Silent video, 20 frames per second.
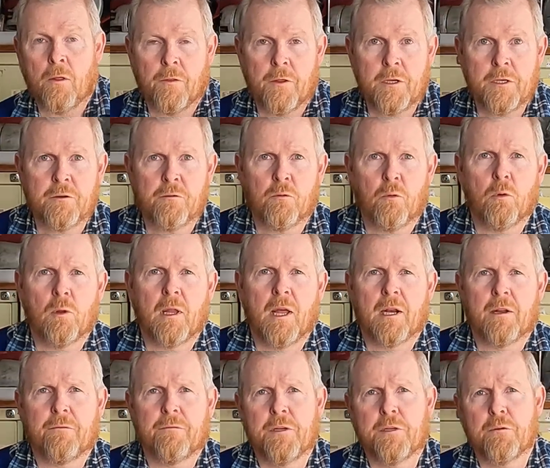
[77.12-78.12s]
These are all
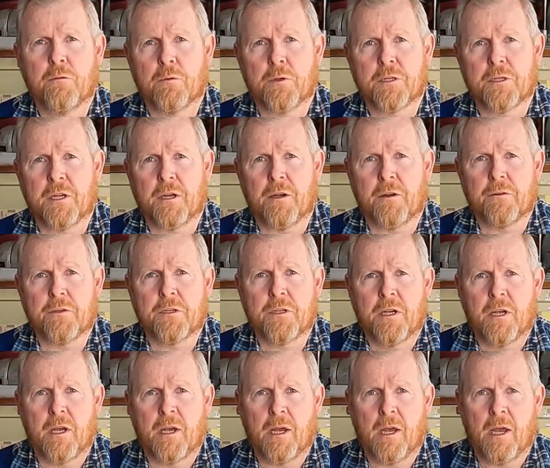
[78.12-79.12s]
artificial stones,
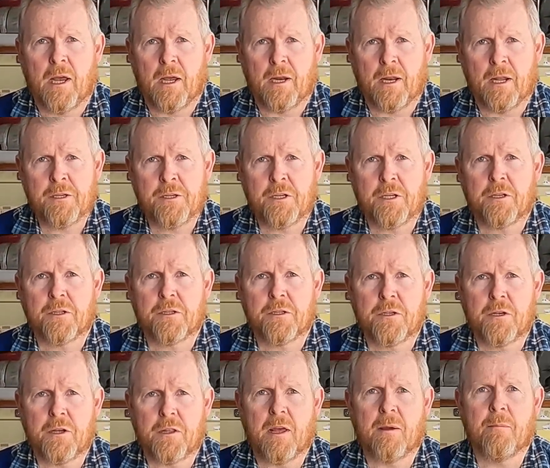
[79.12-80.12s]
and as you can
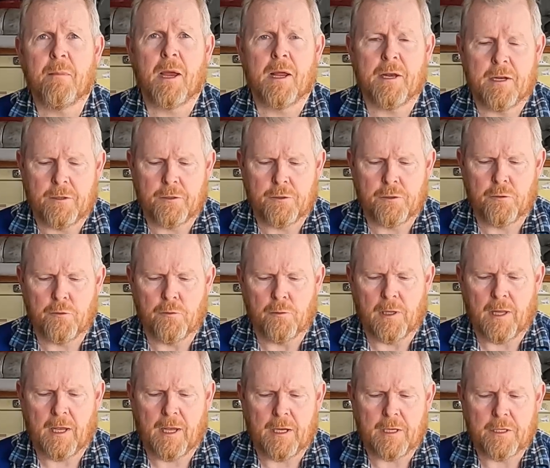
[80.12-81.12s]
see they're made in 2
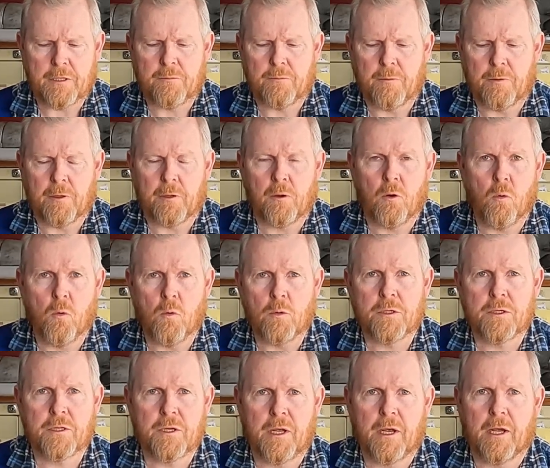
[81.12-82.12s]
layers, with a
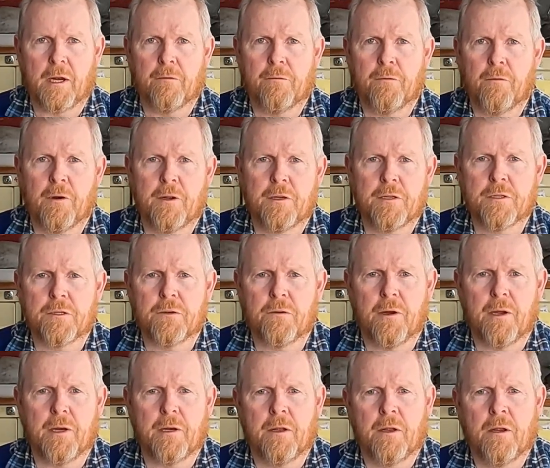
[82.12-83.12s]
coarse and a fine
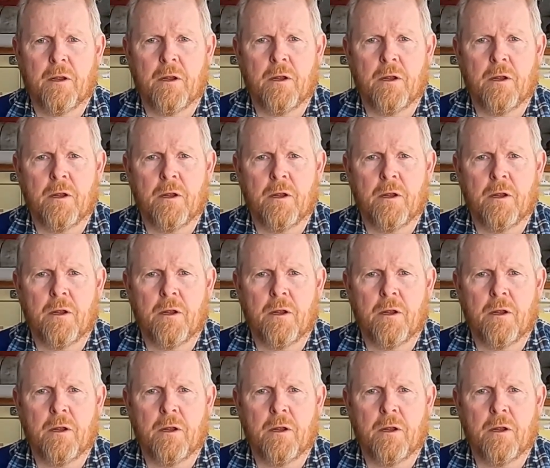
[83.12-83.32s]
side.